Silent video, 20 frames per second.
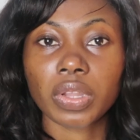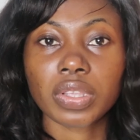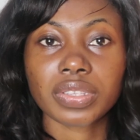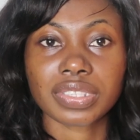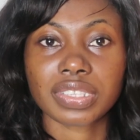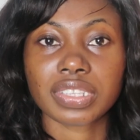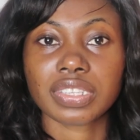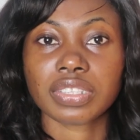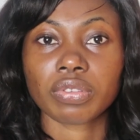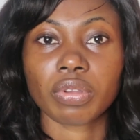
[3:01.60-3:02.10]

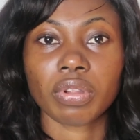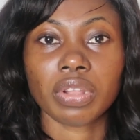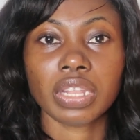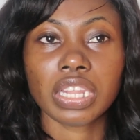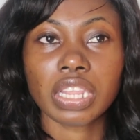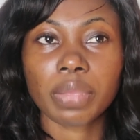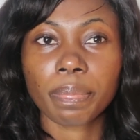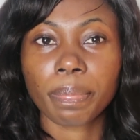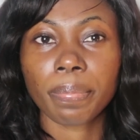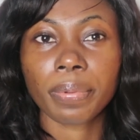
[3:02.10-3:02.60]
glosses or
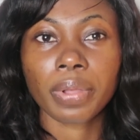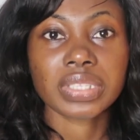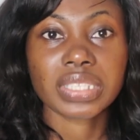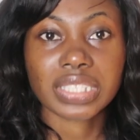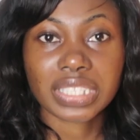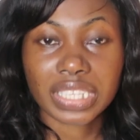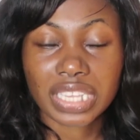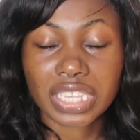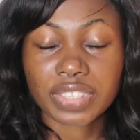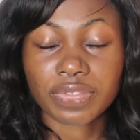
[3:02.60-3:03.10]
lip
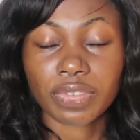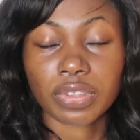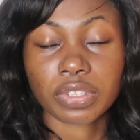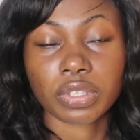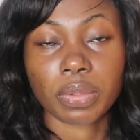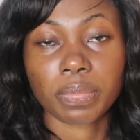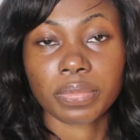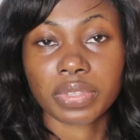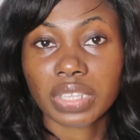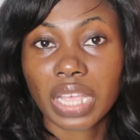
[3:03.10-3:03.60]
sticks for
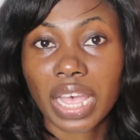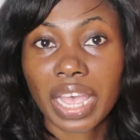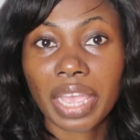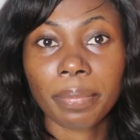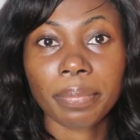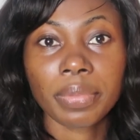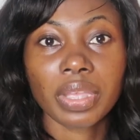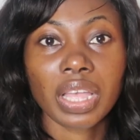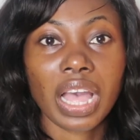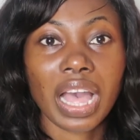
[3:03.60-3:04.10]
some
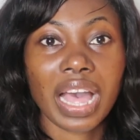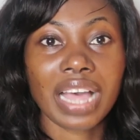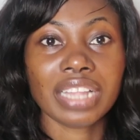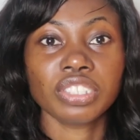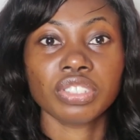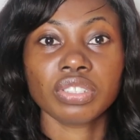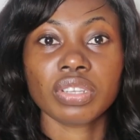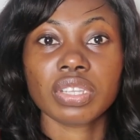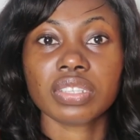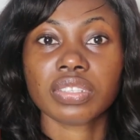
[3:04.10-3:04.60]
time
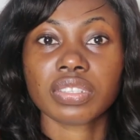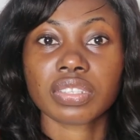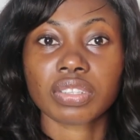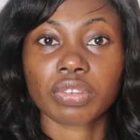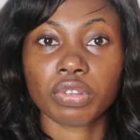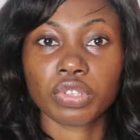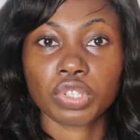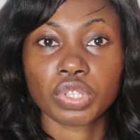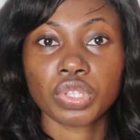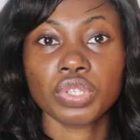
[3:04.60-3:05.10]
and
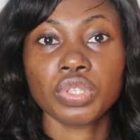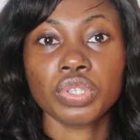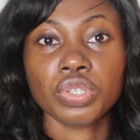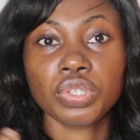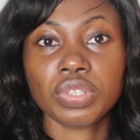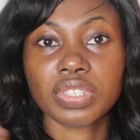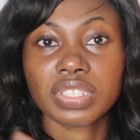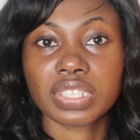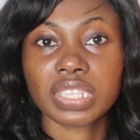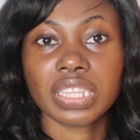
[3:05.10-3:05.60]
just
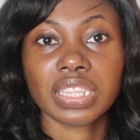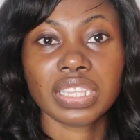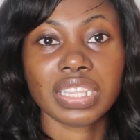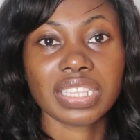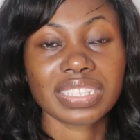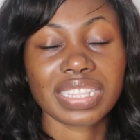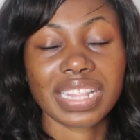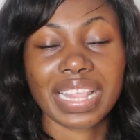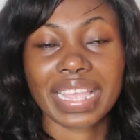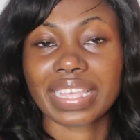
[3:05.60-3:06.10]
continue using
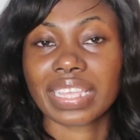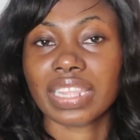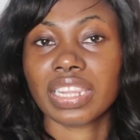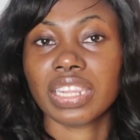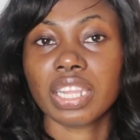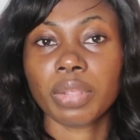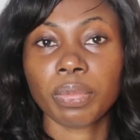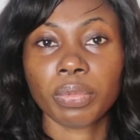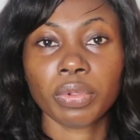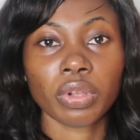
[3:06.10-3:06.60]
this like a
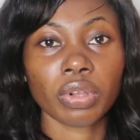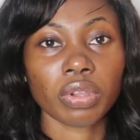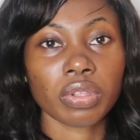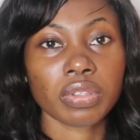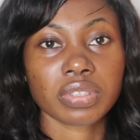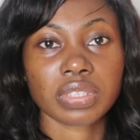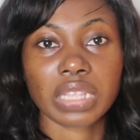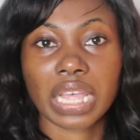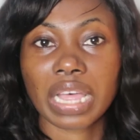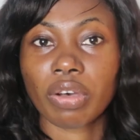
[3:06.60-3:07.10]
lip
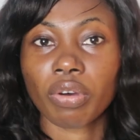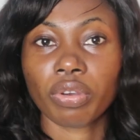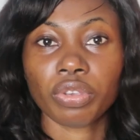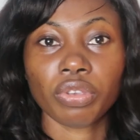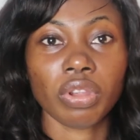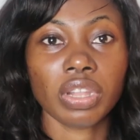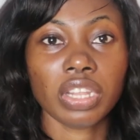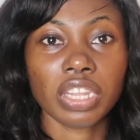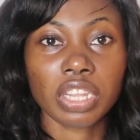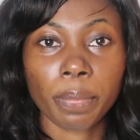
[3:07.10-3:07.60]
gloss or
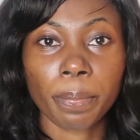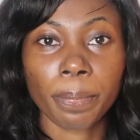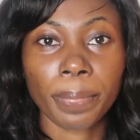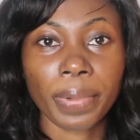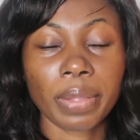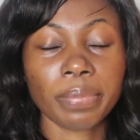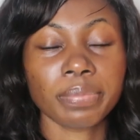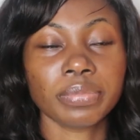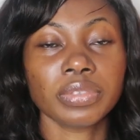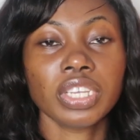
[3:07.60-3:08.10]
your lip
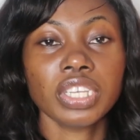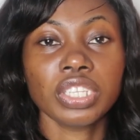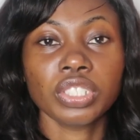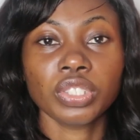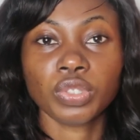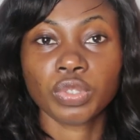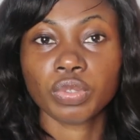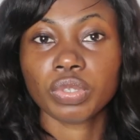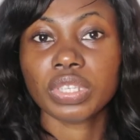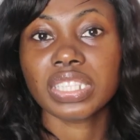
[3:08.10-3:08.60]
balm.
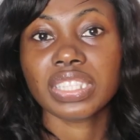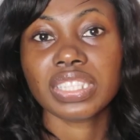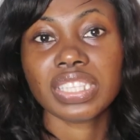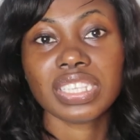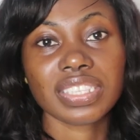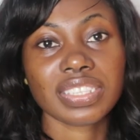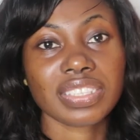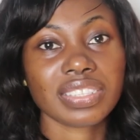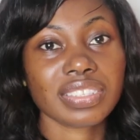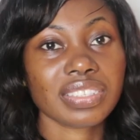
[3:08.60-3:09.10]
Doing
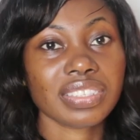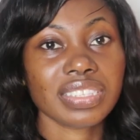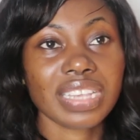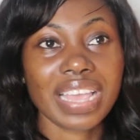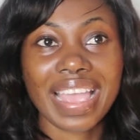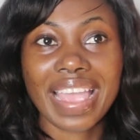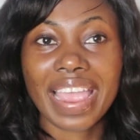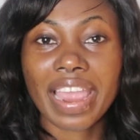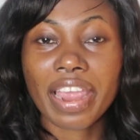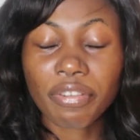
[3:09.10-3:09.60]
this
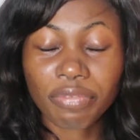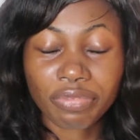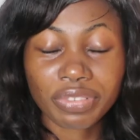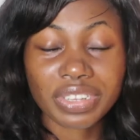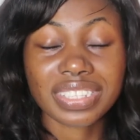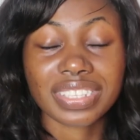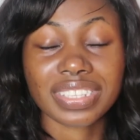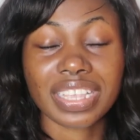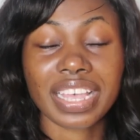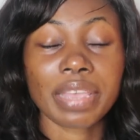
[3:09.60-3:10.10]

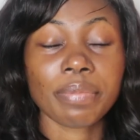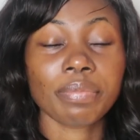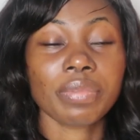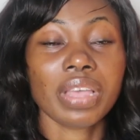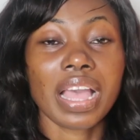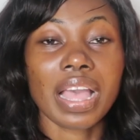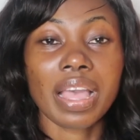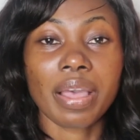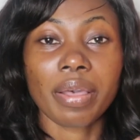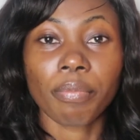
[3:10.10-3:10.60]
every time,
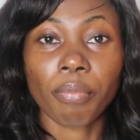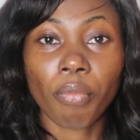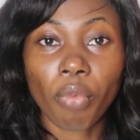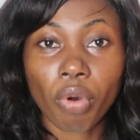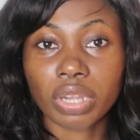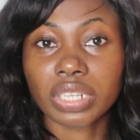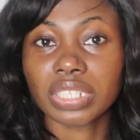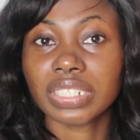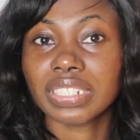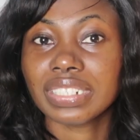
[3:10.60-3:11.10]

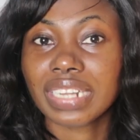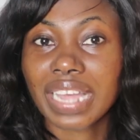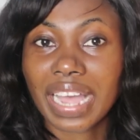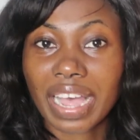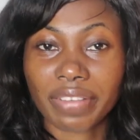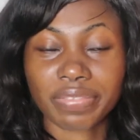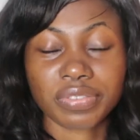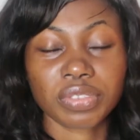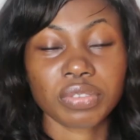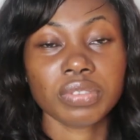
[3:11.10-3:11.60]
morning,
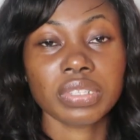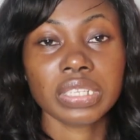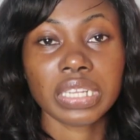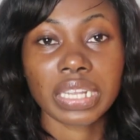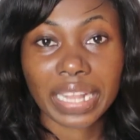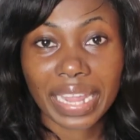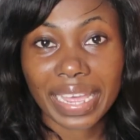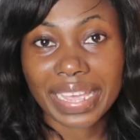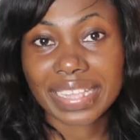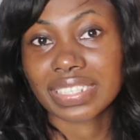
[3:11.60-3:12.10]

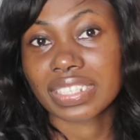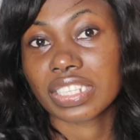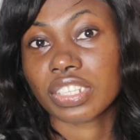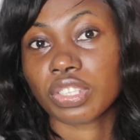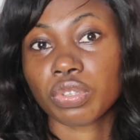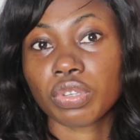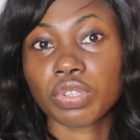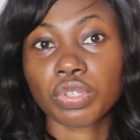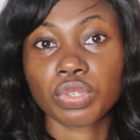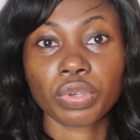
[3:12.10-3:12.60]
afternoon, night,
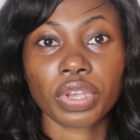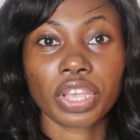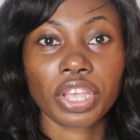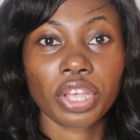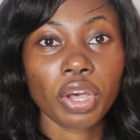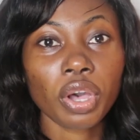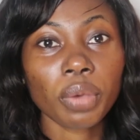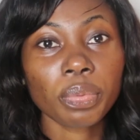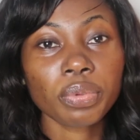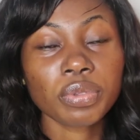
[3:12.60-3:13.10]
is going to
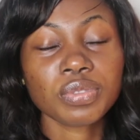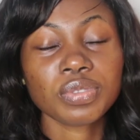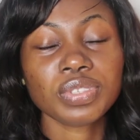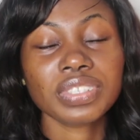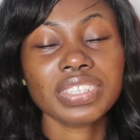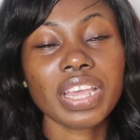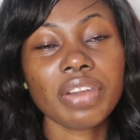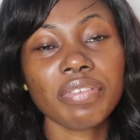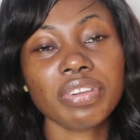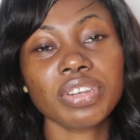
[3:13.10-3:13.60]
help you to
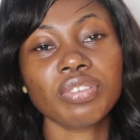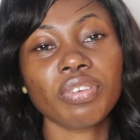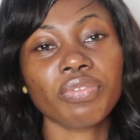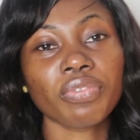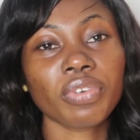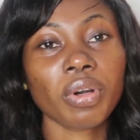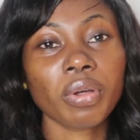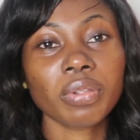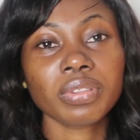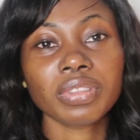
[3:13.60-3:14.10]
get rid
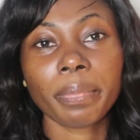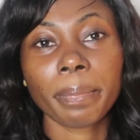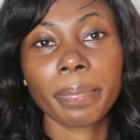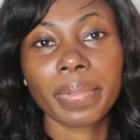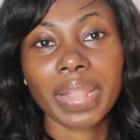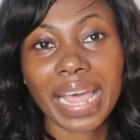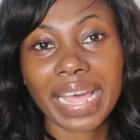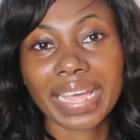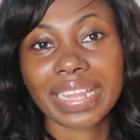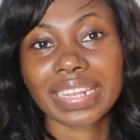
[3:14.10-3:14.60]
of all the
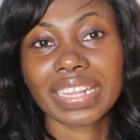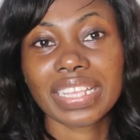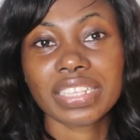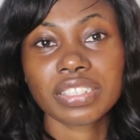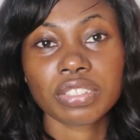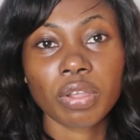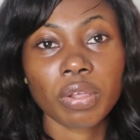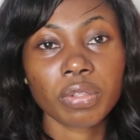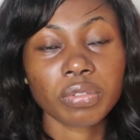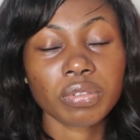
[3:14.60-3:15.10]

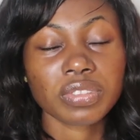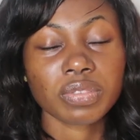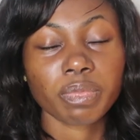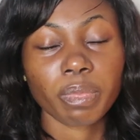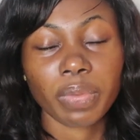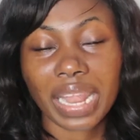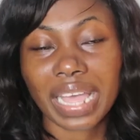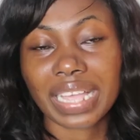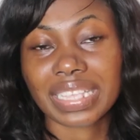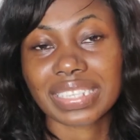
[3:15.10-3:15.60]
blackness, all those
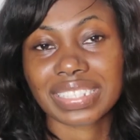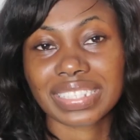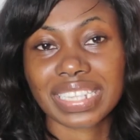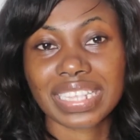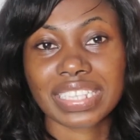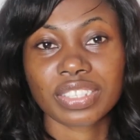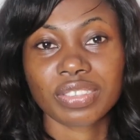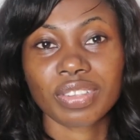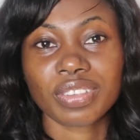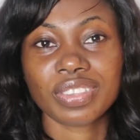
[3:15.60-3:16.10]
black
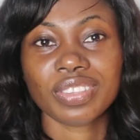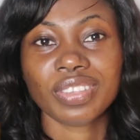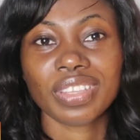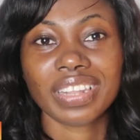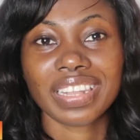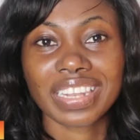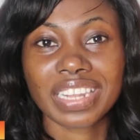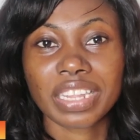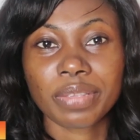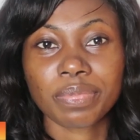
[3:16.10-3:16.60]
stains on
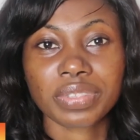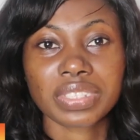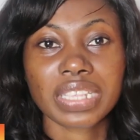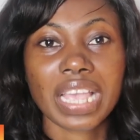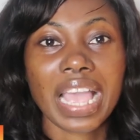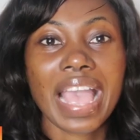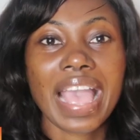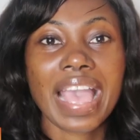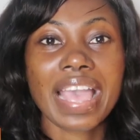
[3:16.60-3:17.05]
your lips.